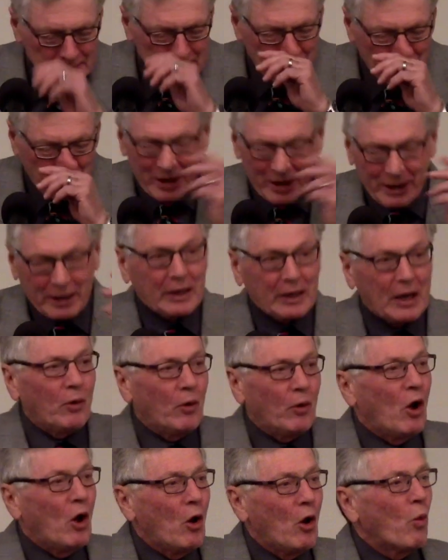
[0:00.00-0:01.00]
Pointed out
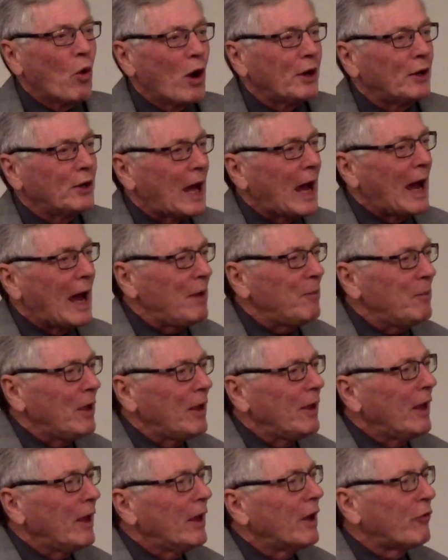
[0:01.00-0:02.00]
one time,
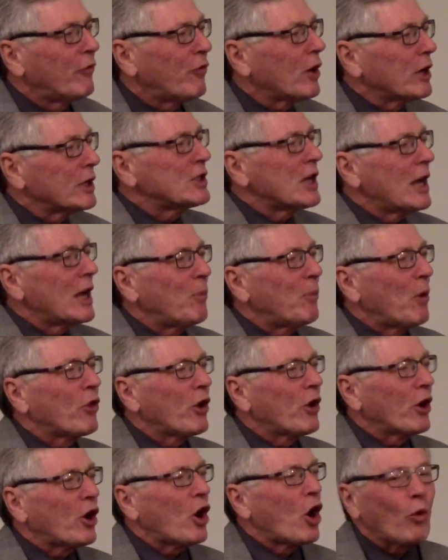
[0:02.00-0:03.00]
for example, the
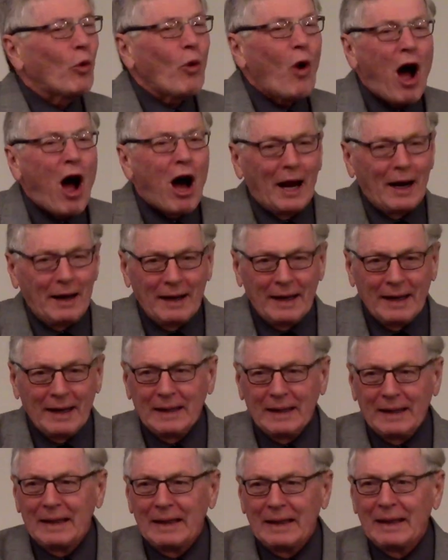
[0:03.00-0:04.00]
Quran.
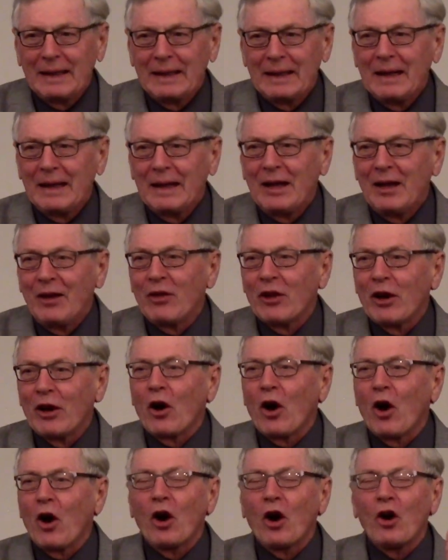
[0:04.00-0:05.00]
There
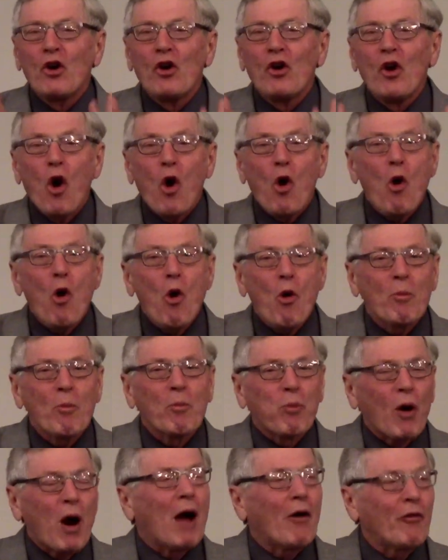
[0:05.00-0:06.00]
are no
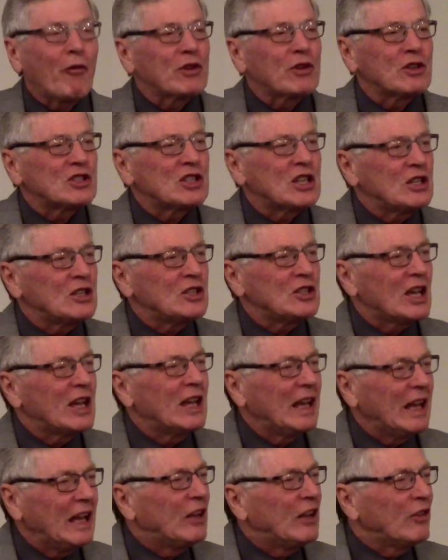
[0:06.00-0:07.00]
prophecies
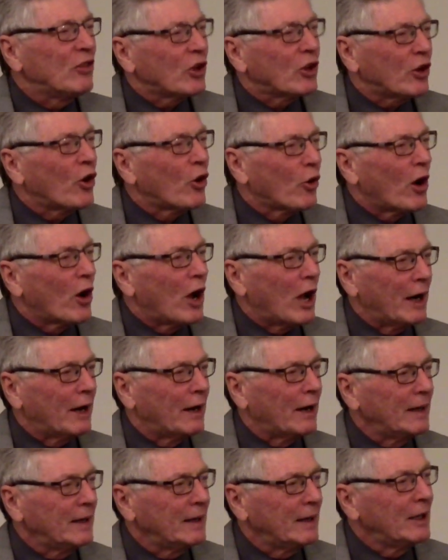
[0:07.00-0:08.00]
in the Quran.
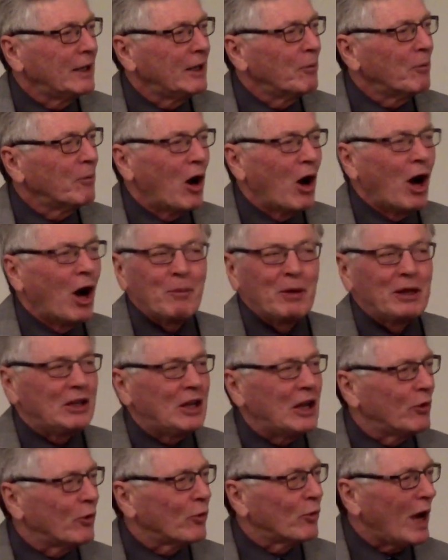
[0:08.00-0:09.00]
Muhammad
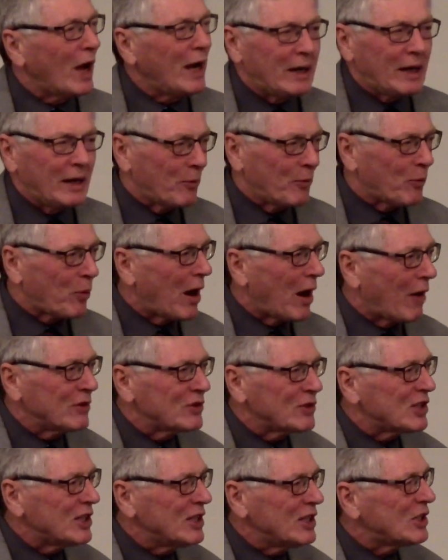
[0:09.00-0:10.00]
didn't write any
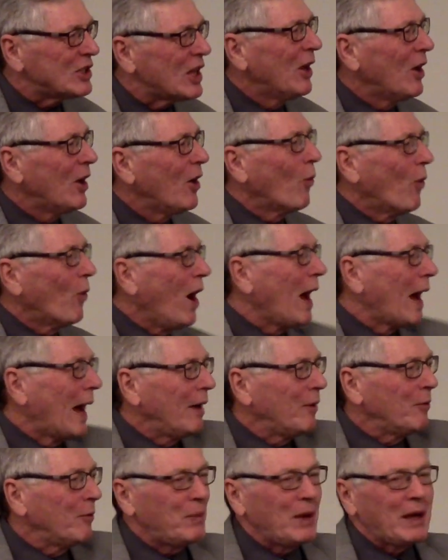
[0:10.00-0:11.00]
prophecies. Why?
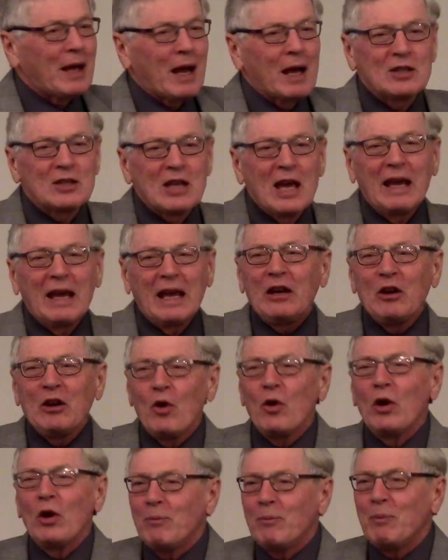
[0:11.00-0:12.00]
Because he knew
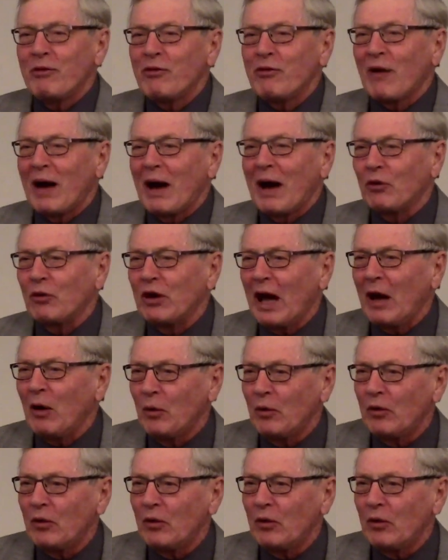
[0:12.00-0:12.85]
he'd be found out.